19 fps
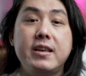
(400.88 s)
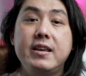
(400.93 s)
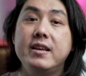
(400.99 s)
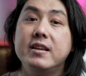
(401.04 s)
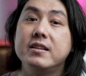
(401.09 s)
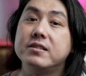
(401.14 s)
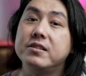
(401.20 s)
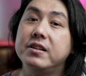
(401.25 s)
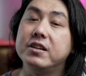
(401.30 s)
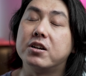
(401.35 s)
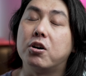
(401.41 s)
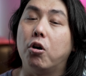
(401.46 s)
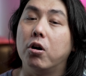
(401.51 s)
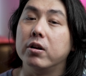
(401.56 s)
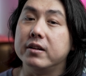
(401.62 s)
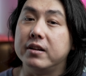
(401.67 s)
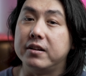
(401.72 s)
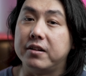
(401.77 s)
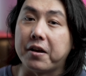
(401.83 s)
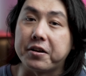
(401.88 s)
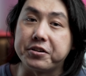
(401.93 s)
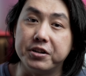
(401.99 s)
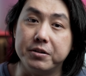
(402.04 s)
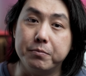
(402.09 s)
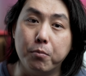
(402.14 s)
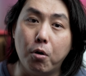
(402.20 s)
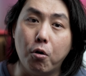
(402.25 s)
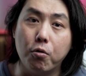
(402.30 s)
is the chord
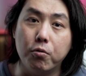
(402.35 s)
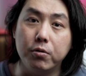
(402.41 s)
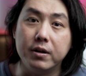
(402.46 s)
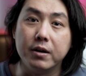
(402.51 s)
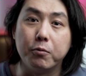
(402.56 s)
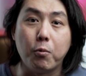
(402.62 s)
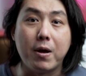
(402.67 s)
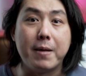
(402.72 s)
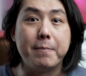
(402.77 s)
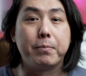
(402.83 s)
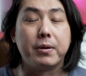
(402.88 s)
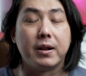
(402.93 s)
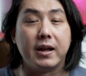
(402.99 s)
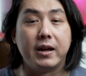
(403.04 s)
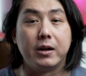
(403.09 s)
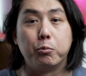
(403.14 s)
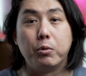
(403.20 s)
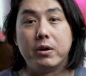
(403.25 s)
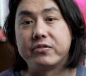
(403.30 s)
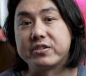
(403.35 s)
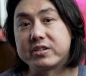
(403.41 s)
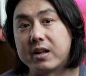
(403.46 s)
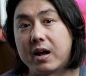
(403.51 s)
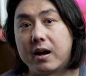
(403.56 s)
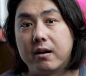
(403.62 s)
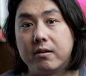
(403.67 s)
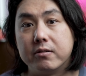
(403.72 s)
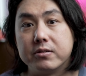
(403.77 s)
detection mode when playing with
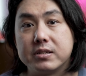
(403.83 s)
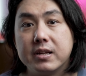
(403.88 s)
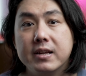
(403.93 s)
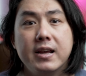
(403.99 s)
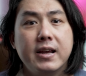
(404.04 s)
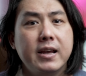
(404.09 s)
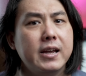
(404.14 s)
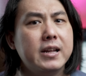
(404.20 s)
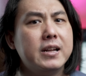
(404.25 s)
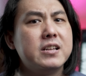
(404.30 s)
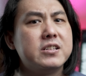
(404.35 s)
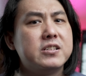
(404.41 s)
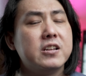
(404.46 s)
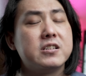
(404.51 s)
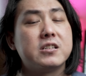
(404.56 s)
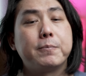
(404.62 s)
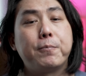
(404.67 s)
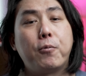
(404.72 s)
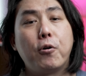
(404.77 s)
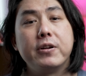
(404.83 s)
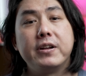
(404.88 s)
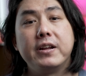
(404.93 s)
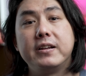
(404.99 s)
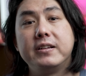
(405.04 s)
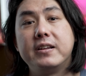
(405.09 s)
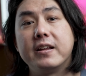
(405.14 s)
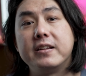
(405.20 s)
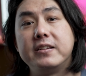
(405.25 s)
styles. It is
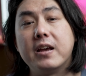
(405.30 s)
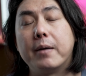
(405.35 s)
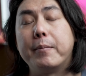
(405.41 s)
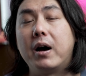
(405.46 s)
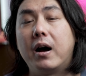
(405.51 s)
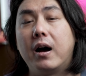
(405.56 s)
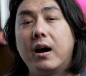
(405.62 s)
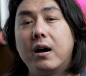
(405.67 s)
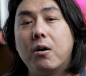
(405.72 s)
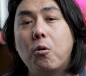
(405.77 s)
disappointing that Yamaha